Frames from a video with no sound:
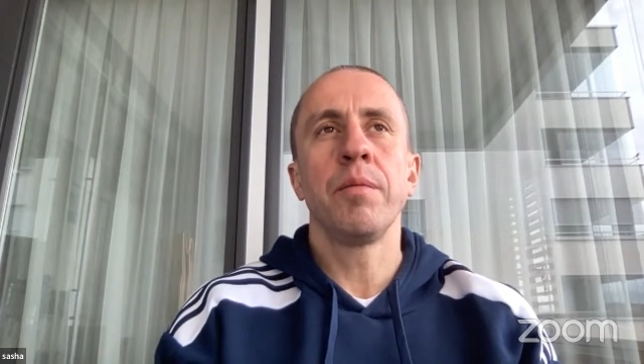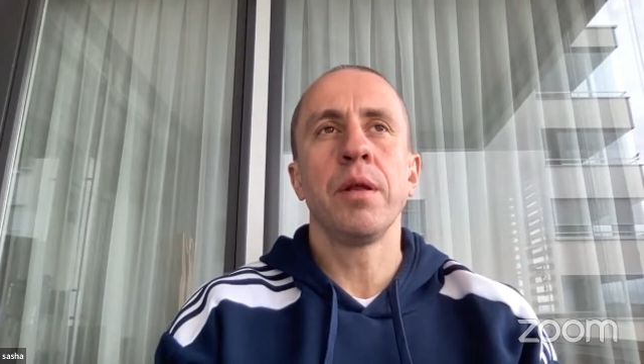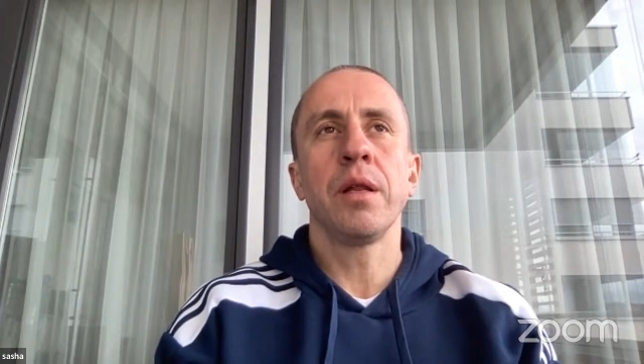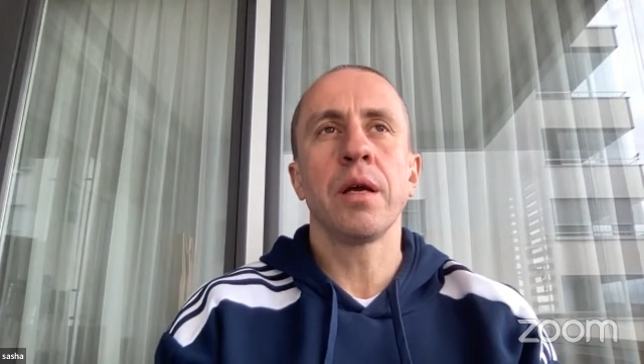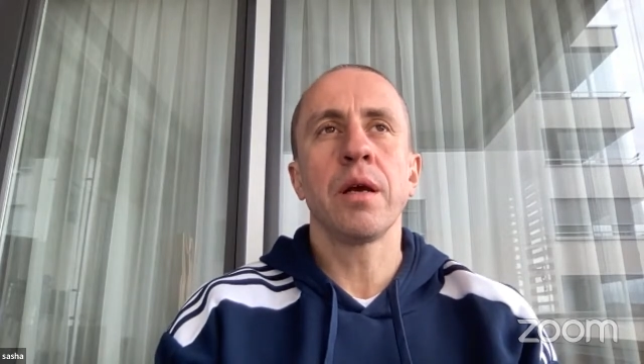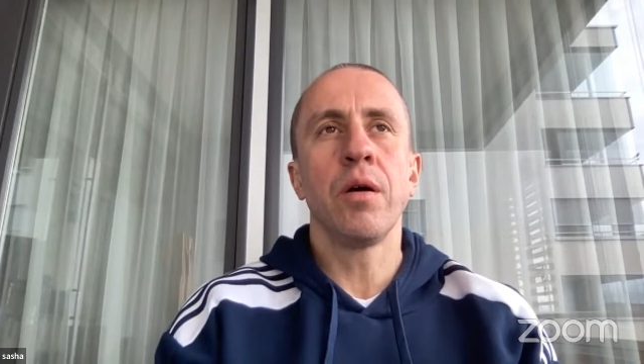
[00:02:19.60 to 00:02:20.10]

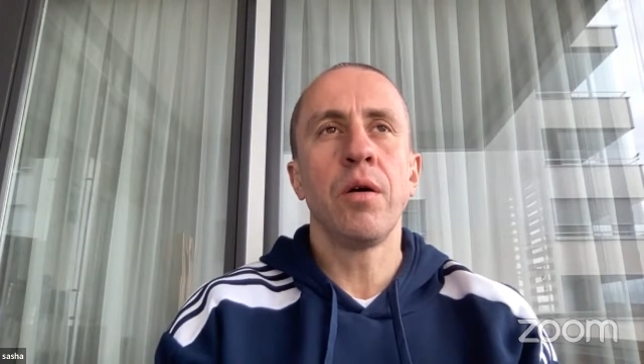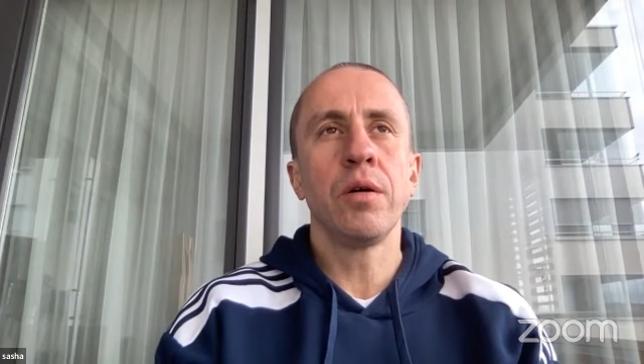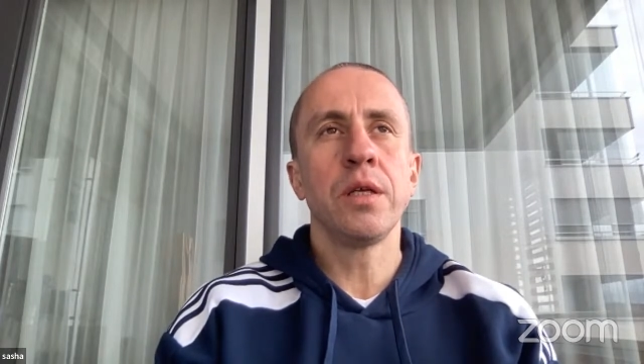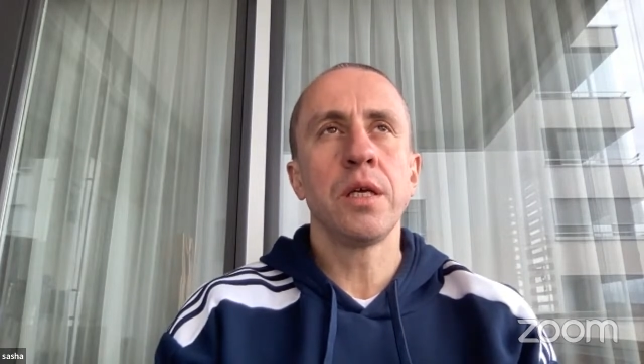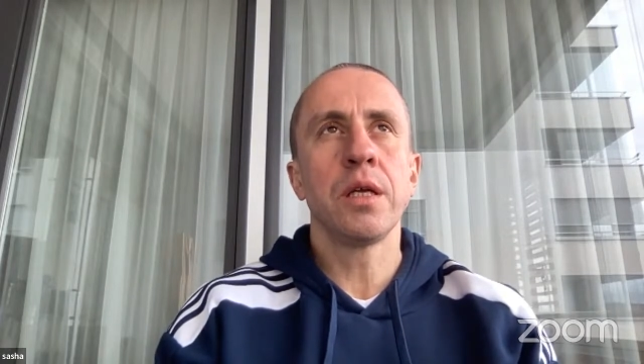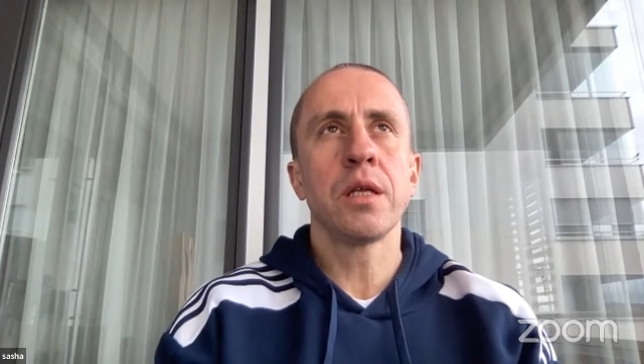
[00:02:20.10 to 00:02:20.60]
being like
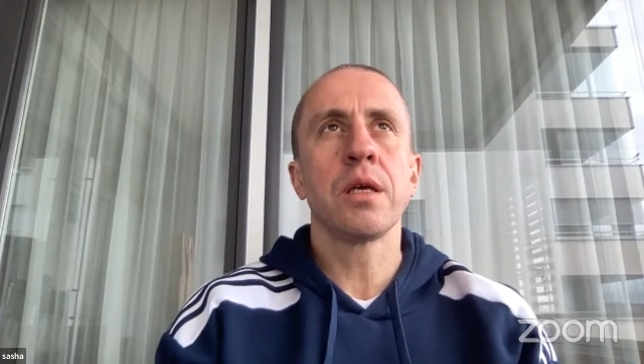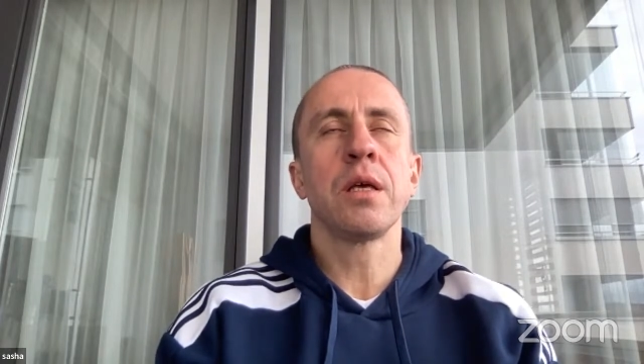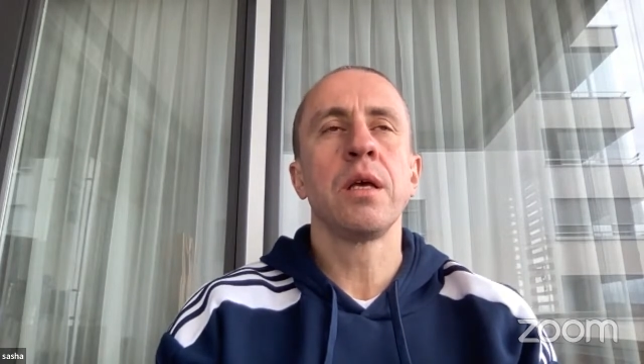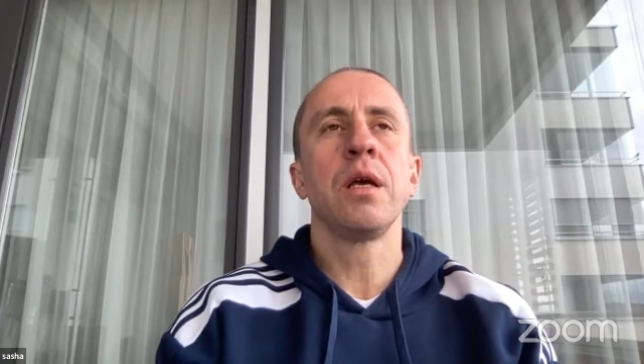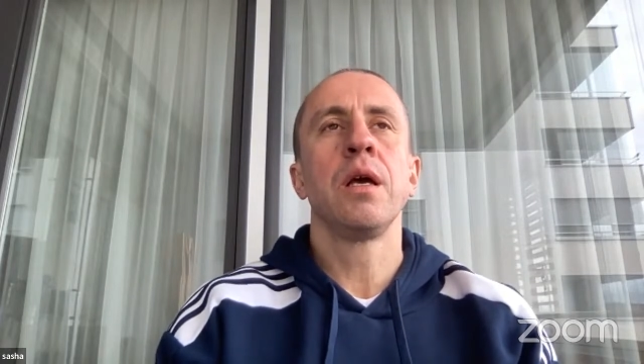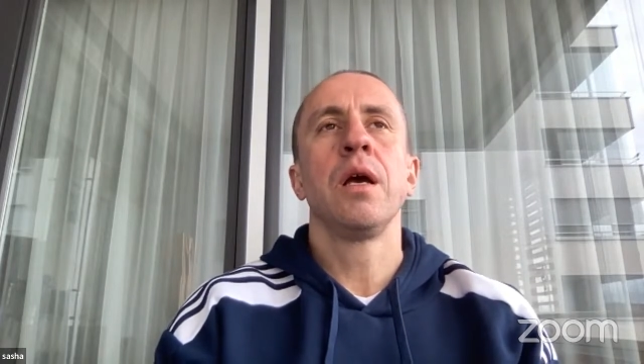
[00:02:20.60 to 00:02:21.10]
audited.
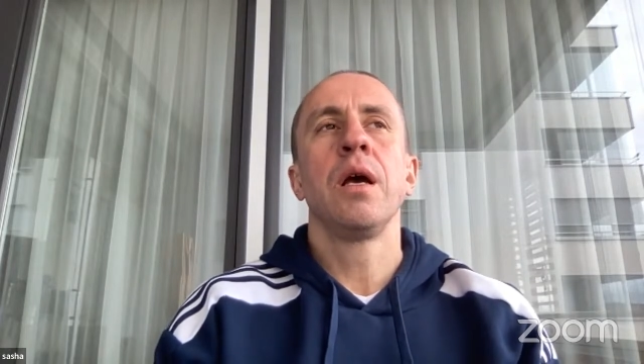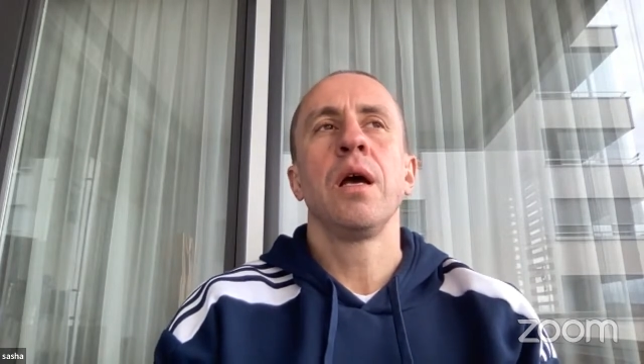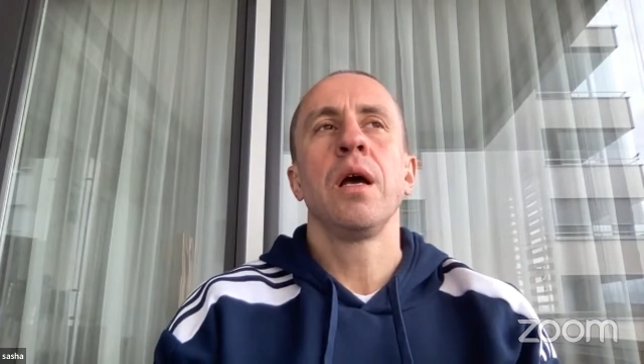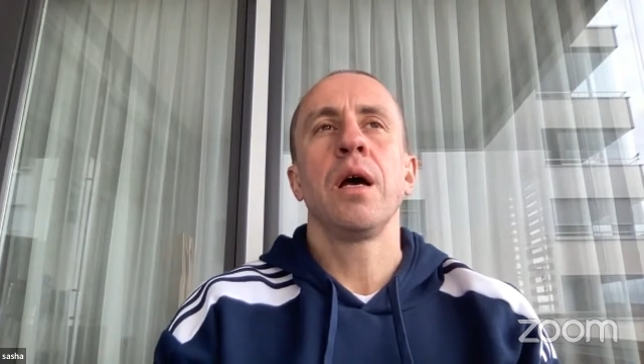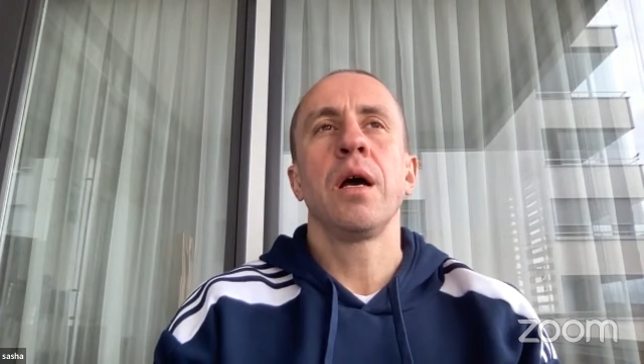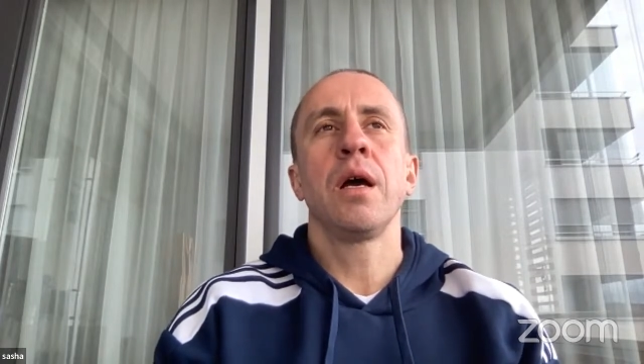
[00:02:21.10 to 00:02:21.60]

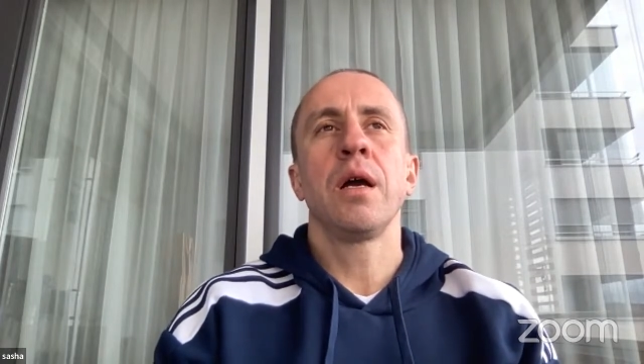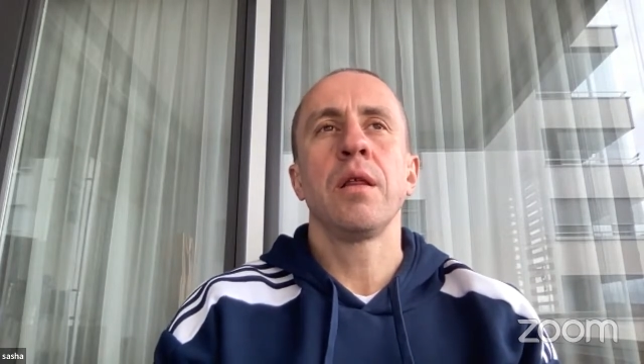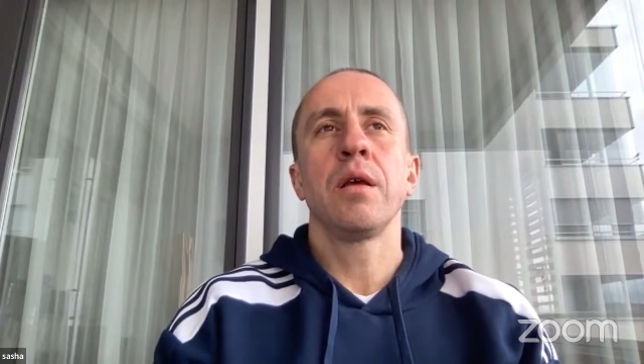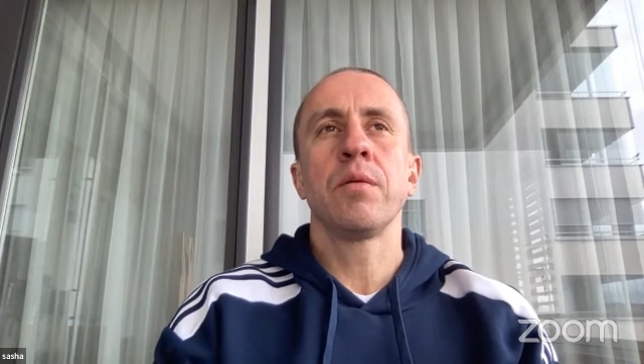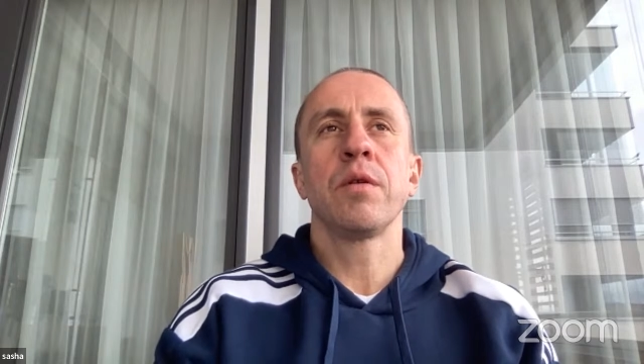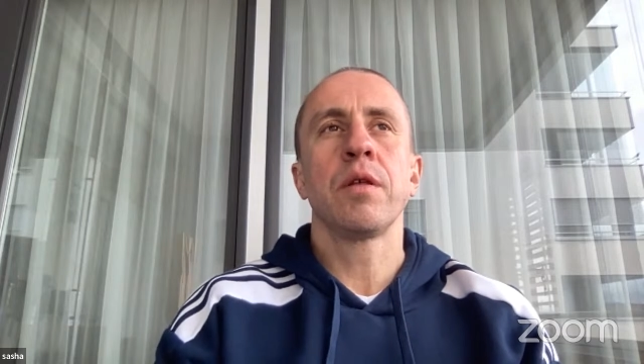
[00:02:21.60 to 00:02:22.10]
There